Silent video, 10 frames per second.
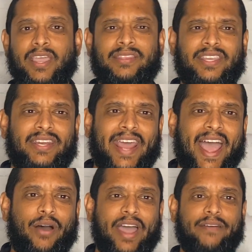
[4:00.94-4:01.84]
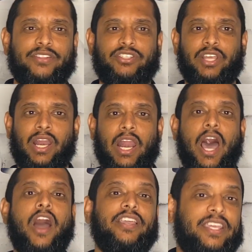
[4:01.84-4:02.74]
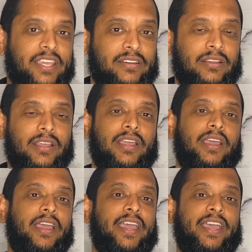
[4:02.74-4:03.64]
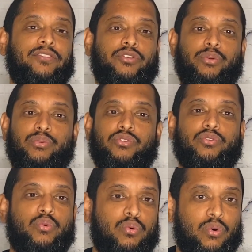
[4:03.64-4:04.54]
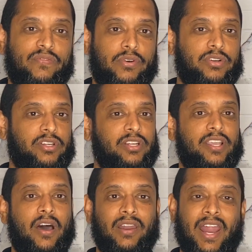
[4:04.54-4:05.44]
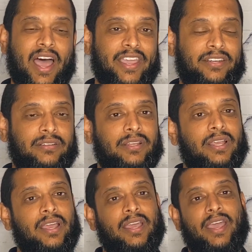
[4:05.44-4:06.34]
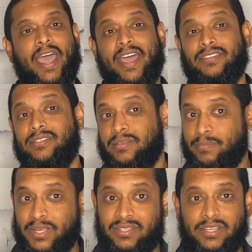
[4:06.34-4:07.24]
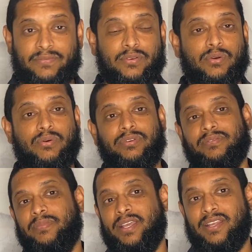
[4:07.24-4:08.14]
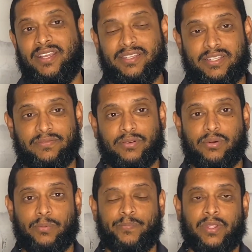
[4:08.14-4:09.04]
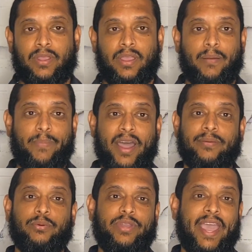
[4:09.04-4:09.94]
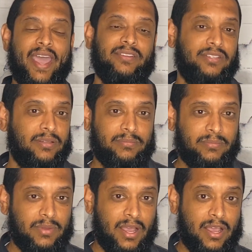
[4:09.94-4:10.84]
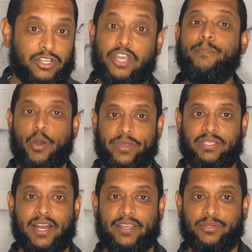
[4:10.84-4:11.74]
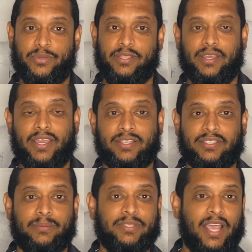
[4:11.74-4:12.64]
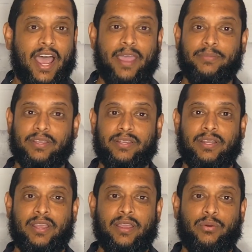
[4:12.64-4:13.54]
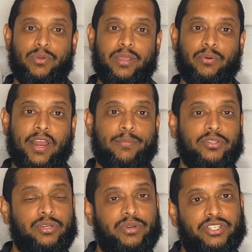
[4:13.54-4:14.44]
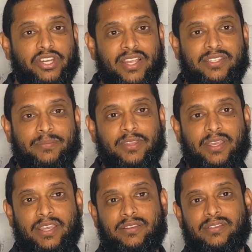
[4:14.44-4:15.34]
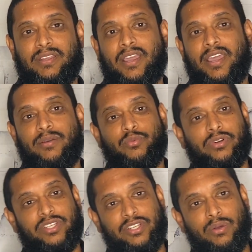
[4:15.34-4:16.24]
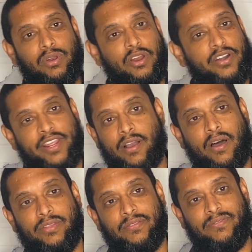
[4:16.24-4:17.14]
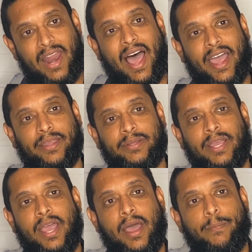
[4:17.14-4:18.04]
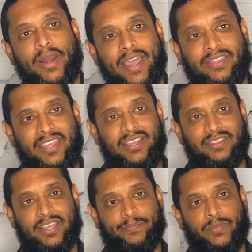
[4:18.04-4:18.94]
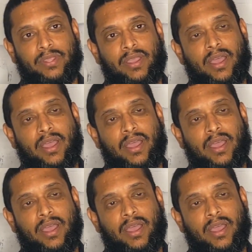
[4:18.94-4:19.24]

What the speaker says: And then now having to log in and do school virtually online has been difficult, and it is difficult. But we had some good moments last week and some time that we were able to adjust some things, and we're still learning on the fly. But I think that